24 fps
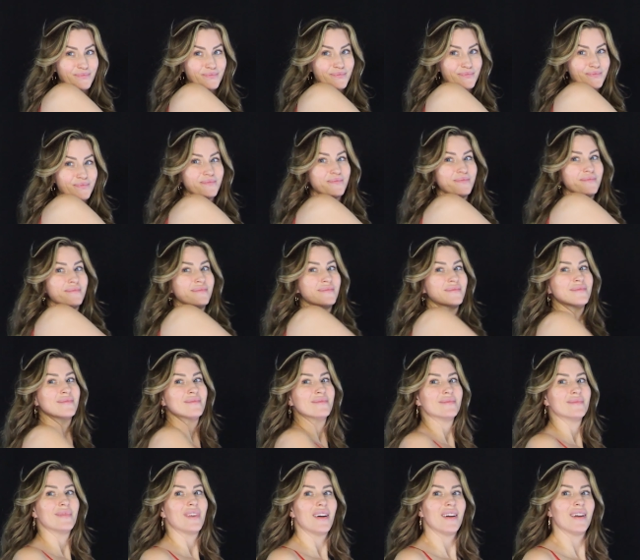
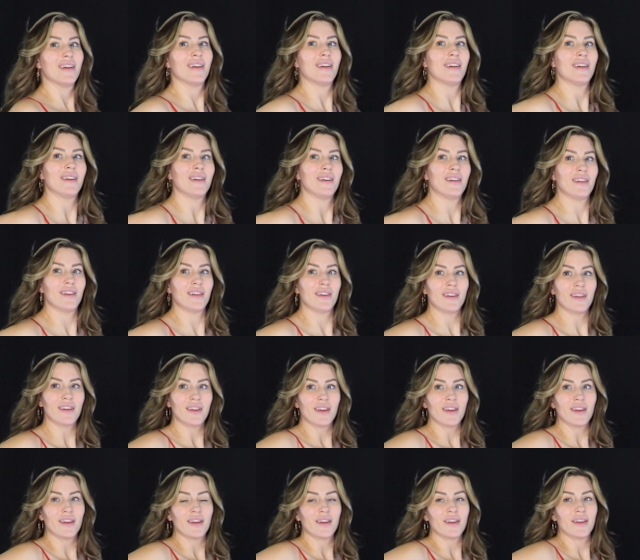
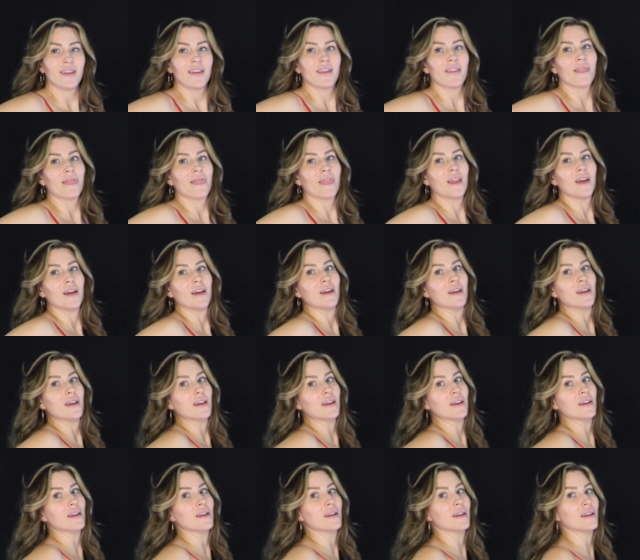
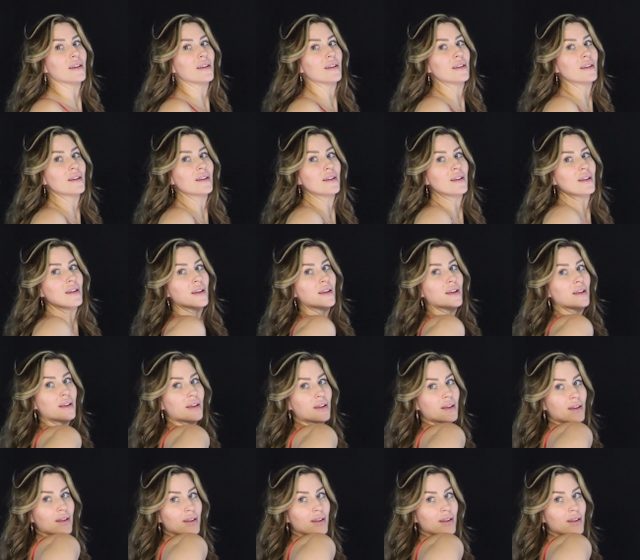Nothing is said.